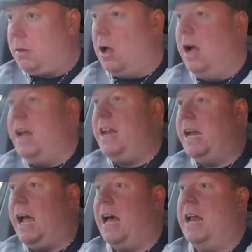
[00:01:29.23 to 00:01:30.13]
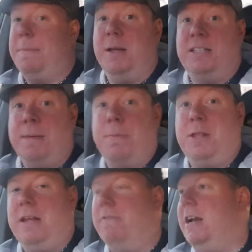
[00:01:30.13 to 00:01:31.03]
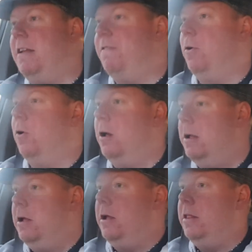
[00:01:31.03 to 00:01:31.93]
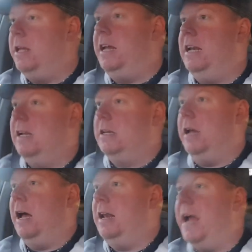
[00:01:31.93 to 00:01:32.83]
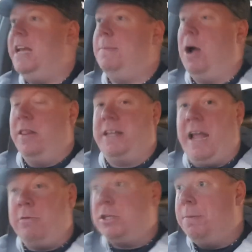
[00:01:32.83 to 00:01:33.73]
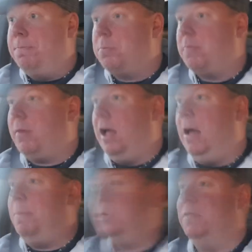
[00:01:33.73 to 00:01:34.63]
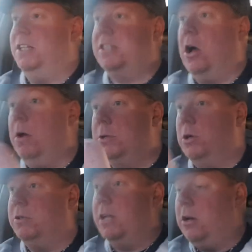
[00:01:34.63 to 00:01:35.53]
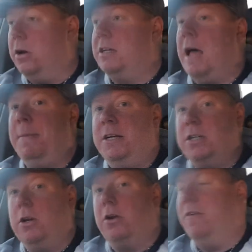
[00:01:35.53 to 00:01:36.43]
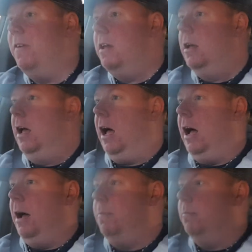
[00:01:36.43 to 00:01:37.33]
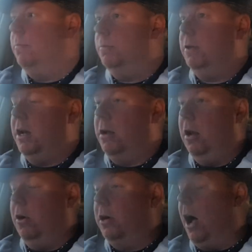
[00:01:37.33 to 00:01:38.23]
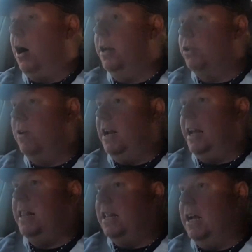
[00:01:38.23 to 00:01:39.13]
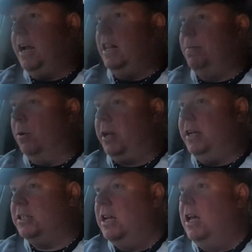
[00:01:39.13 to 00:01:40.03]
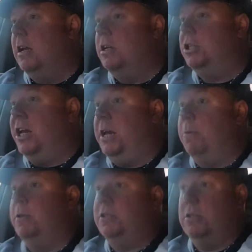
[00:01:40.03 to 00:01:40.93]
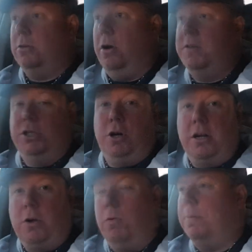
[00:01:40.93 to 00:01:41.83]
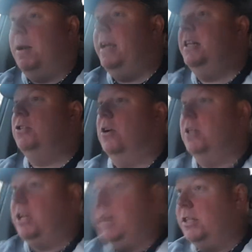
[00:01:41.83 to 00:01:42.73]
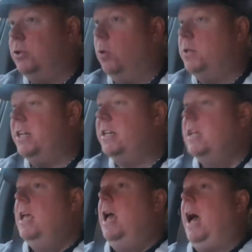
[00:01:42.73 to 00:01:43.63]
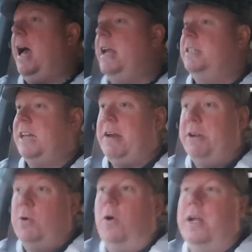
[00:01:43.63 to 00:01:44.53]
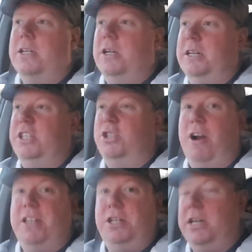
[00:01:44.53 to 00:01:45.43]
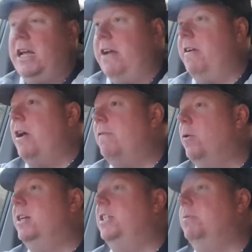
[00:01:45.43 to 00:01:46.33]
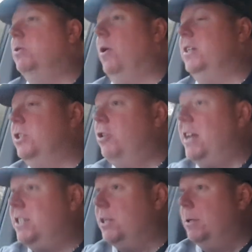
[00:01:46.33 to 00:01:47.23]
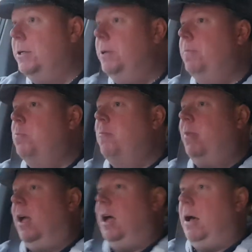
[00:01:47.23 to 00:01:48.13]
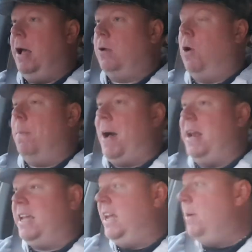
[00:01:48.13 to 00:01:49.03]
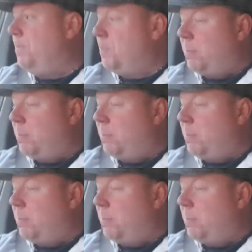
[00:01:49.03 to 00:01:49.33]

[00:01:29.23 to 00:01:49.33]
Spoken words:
I had a bit of sympathy, really, for the lady behind the counter. Because obviously this guy was causing a lot of damage, a lot of, a lot of carnage, really, in the bookies. She was obviously trying to call the police, trying to get it sorted, and sounding quite distressed. You could hear in her voice she was quite distressed and quite panicky.